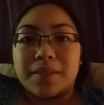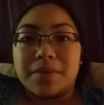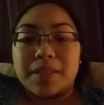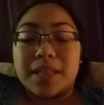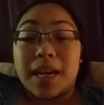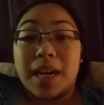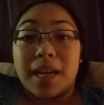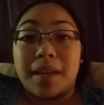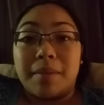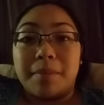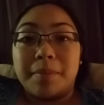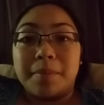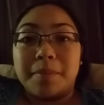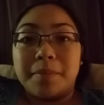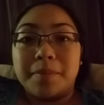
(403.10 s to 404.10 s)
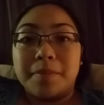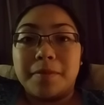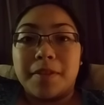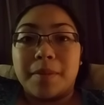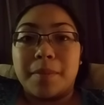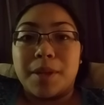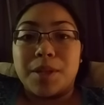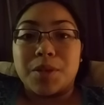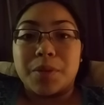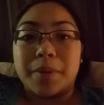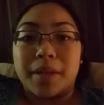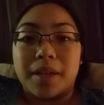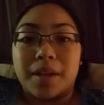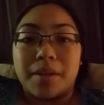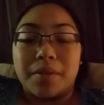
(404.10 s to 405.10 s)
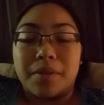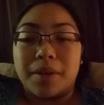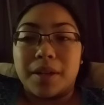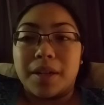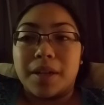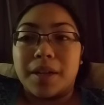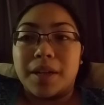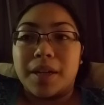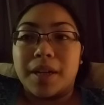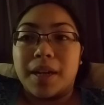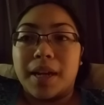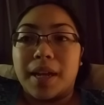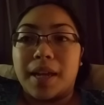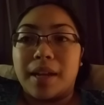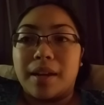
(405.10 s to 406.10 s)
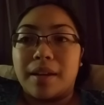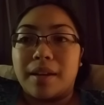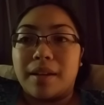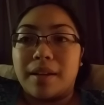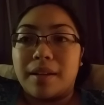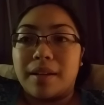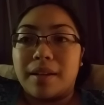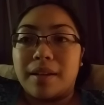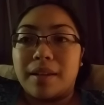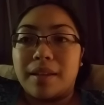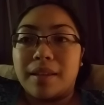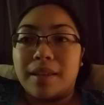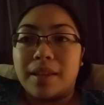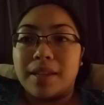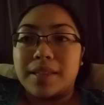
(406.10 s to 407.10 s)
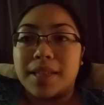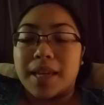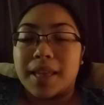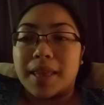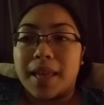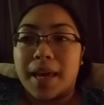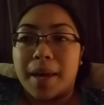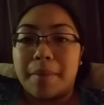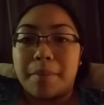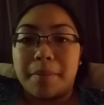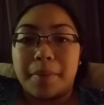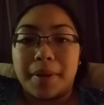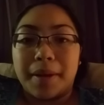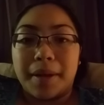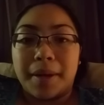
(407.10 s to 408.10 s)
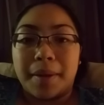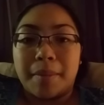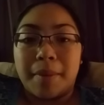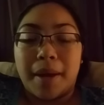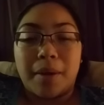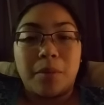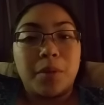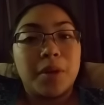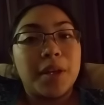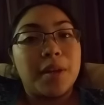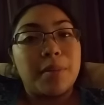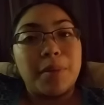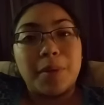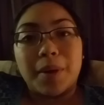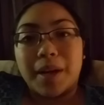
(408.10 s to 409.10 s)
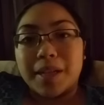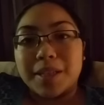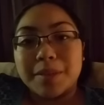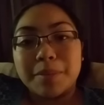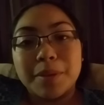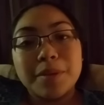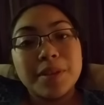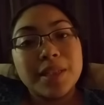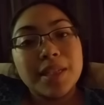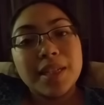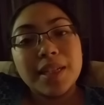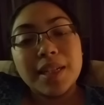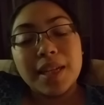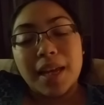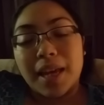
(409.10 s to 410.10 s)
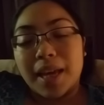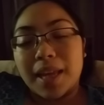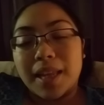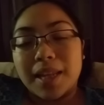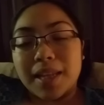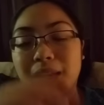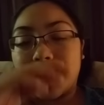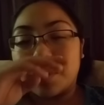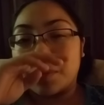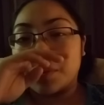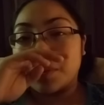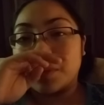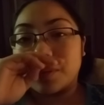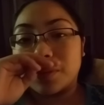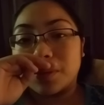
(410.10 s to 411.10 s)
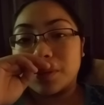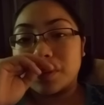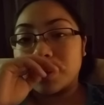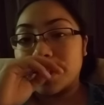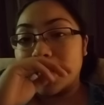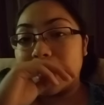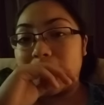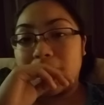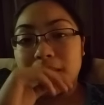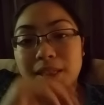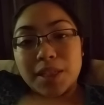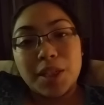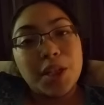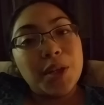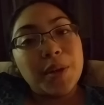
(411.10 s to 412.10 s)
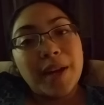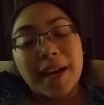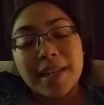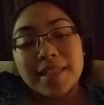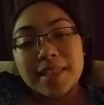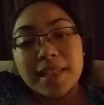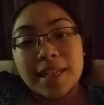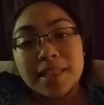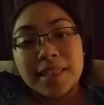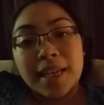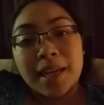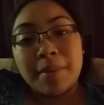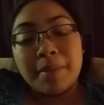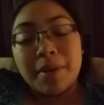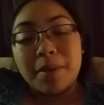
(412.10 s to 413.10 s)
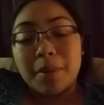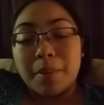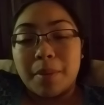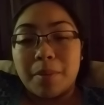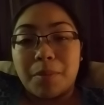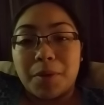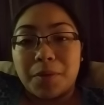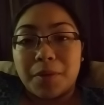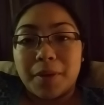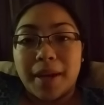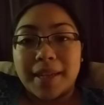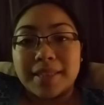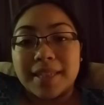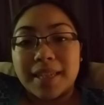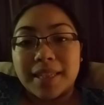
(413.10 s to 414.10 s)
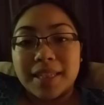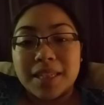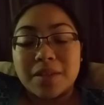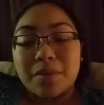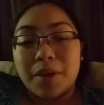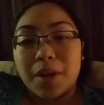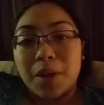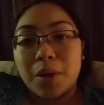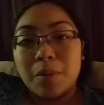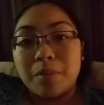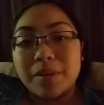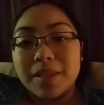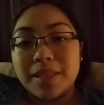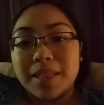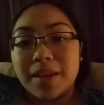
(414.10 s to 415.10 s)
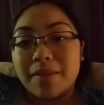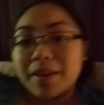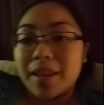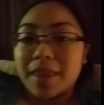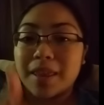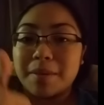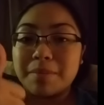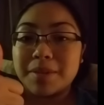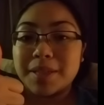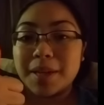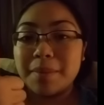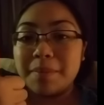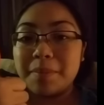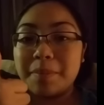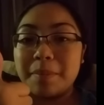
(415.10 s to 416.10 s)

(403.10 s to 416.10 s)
time for me to recover and things like that. But I will keep you guys posted, and I will see you guys next time. And remember, if you guys like this video, please give it a thumbs up,